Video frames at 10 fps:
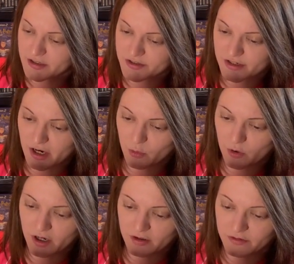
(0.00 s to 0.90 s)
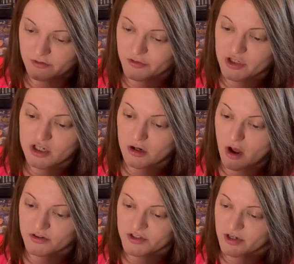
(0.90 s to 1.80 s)
So there's
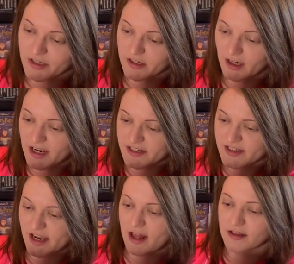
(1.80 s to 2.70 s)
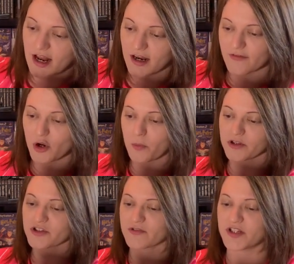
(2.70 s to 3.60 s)
lots on here. Like you say, I'll have it up
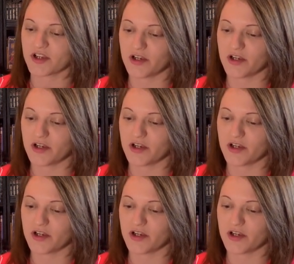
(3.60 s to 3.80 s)
on screen so